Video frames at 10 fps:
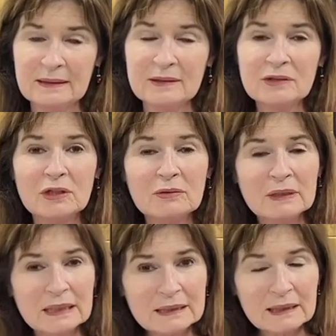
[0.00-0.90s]
So you
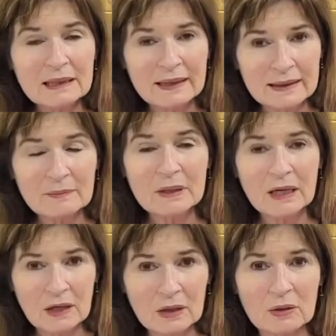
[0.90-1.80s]
need to let them
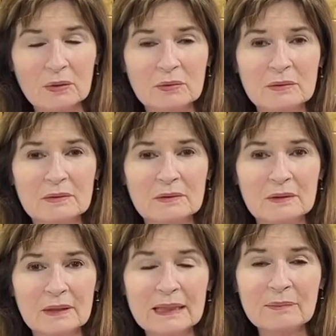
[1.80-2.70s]
go
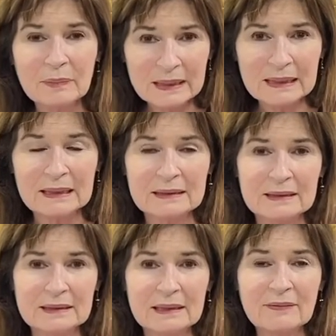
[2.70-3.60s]
in
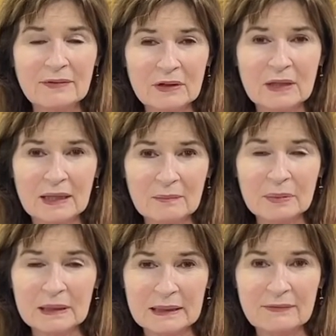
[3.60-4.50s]
peace if they're an
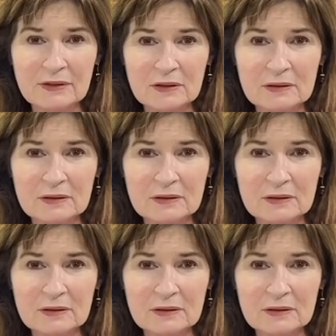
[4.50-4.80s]
unbeliever.